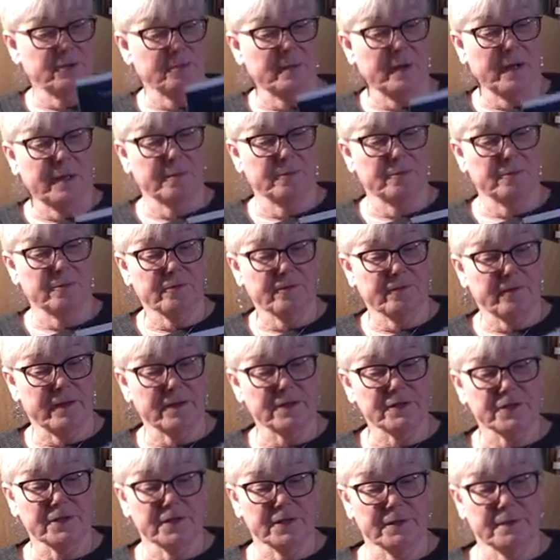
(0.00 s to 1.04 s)
by
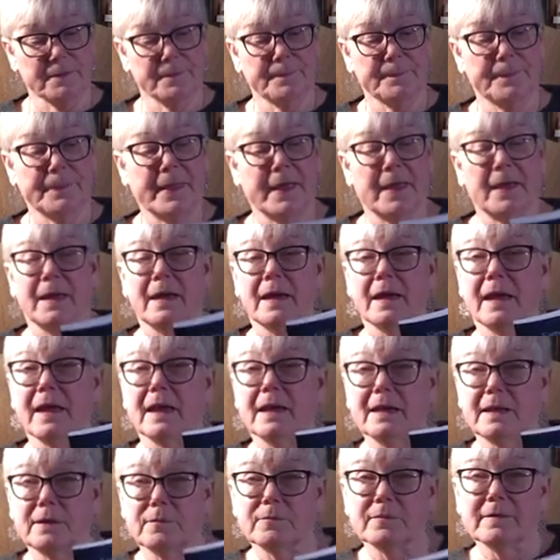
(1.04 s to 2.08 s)
profession,
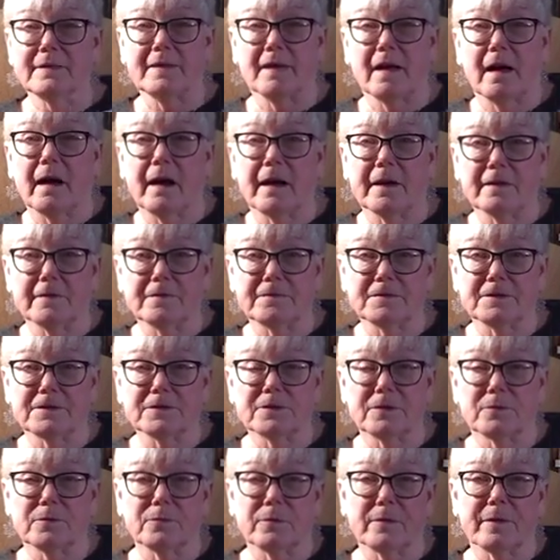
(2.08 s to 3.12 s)
and he was a high
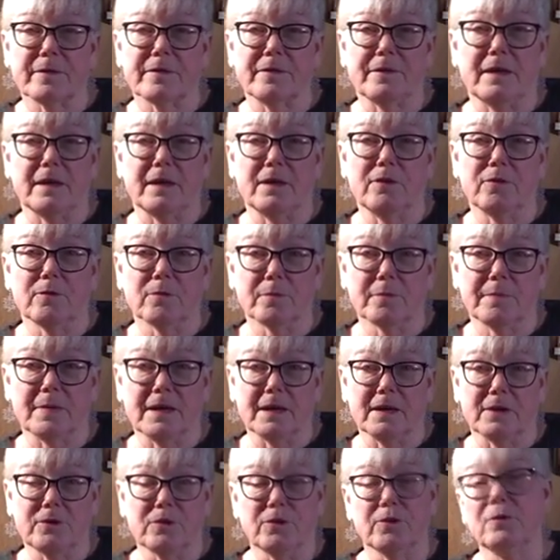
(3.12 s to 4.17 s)
official with the
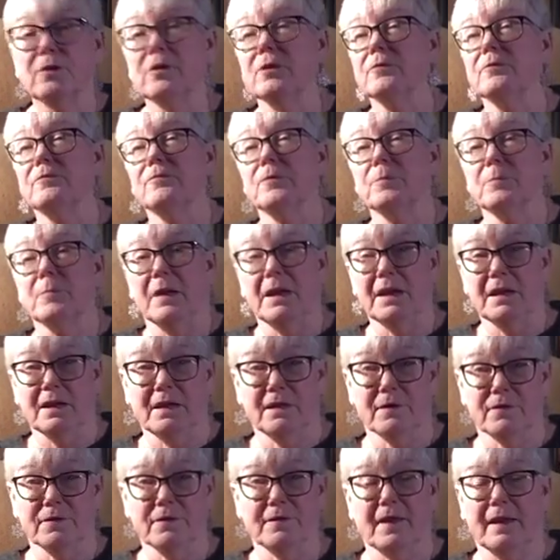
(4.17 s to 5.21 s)
European Union for many
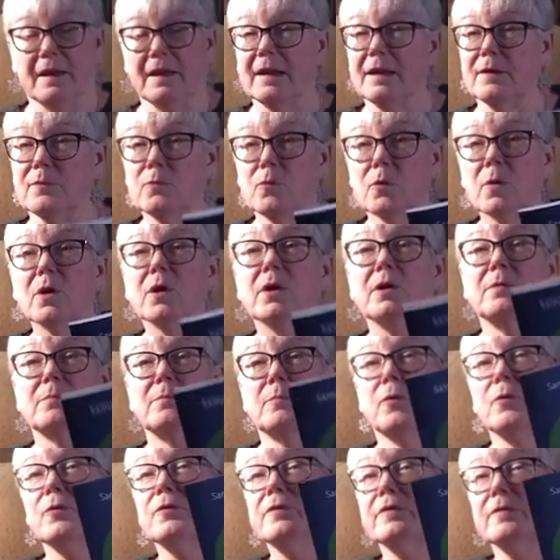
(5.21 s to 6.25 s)
years, and he worked
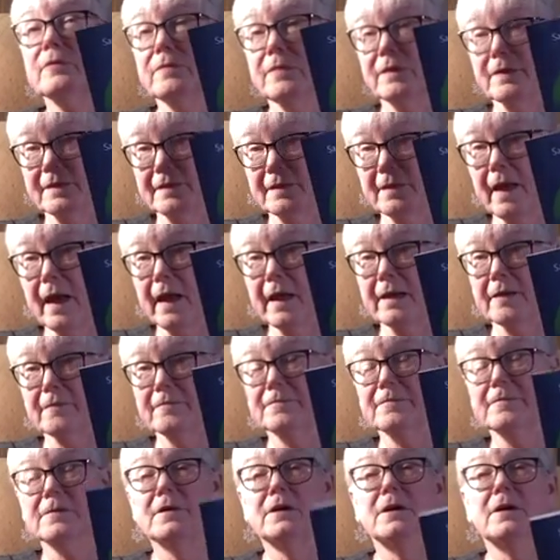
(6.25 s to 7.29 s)
most of his
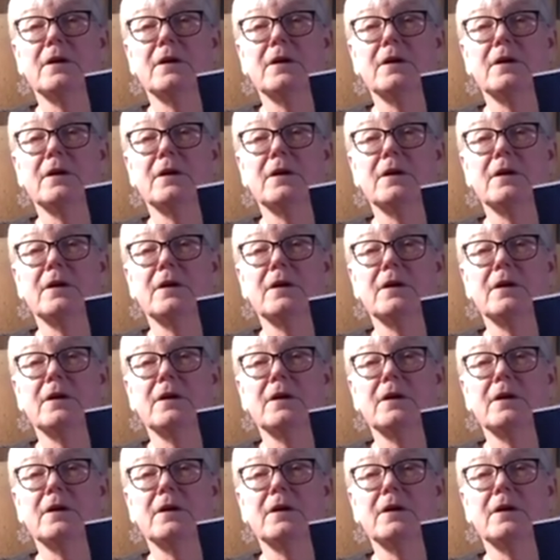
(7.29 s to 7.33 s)
life